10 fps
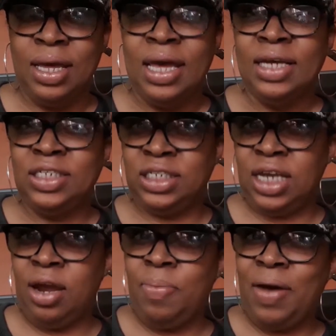
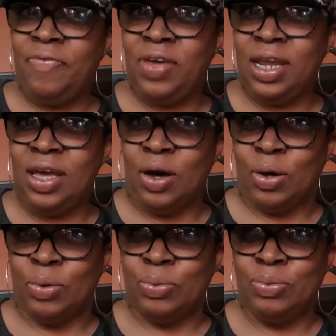share my
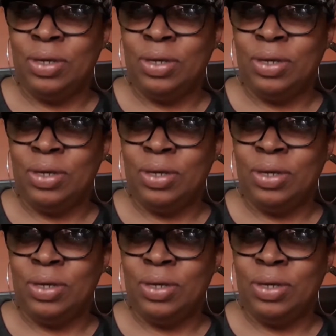video.